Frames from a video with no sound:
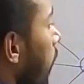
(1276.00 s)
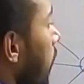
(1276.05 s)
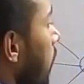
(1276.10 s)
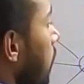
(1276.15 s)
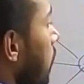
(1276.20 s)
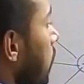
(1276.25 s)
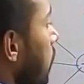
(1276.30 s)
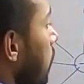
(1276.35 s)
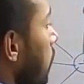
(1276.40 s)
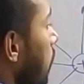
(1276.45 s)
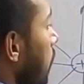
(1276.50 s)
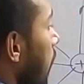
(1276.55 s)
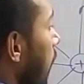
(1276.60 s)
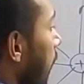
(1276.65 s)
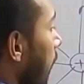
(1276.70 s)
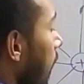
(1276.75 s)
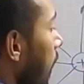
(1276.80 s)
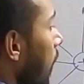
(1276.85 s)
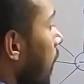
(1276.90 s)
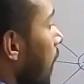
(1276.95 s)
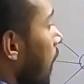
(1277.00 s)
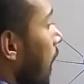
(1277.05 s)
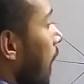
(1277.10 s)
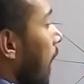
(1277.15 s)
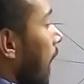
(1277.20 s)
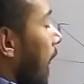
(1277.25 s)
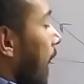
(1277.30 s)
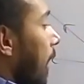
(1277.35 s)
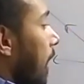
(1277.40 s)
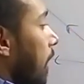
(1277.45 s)
point A,
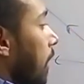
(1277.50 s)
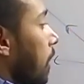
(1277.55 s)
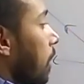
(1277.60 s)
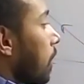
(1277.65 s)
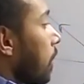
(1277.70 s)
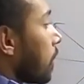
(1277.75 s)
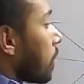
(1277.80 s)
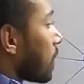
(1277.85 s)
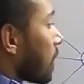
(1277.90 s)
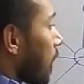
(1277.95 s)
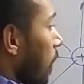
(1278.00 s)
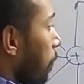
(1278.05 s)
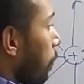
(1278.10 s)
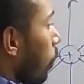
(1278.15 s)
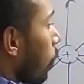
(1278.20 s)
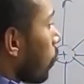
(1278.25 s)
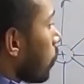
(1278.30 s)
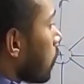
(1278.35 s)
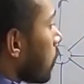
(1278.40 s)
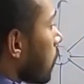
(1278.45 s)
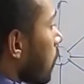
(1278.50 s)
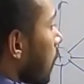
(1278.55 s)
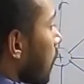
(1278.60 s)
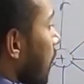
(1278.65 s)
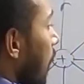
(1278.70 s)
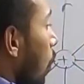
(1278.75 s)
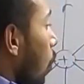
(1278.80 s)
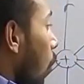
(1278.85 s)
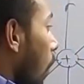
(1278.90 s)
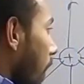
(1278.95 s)
and suppose
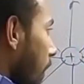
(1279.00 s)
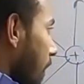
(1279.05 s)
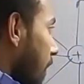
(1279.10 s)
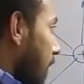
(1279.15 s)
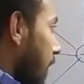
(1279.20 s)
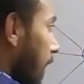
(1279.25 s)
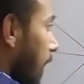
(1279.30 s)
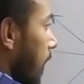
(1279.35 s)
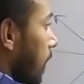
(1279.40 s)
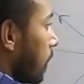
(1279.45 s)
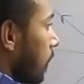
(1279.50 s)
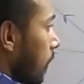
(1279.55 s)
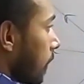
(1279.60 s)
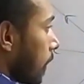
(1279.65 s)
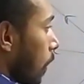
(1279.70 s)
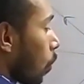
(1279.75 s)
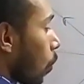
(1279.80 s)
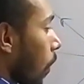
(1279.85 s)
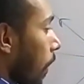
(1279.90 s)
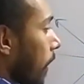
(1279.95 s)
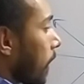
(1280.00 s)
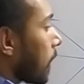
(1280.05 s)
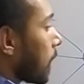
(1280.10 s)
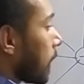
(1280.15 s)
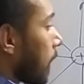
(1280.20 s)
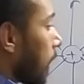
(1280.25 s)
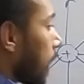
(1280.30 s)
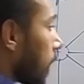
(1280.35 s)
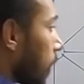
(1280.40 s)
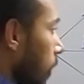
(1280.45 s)
the work done
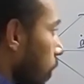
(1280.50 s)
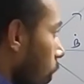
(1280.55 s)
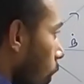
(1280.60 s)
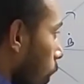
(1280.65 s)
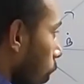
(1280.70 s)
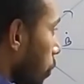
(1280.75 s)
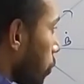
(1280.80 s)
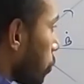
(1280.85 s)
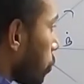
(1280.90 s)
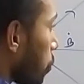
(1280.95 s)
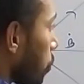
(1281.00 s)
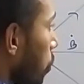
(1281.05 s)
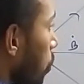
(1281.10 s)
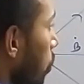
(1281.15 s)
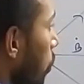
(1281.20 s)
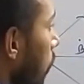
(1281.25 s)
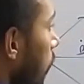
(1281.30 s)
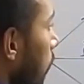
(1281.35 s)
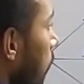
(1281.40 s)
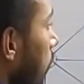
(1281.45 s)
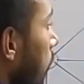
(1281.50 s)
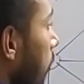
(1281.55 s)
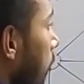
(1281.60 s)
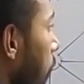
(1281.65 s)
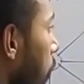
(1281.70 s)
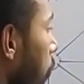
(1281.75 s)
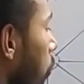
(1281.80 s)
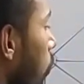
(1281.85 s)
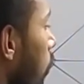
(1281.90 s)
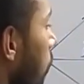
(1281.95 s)
onto q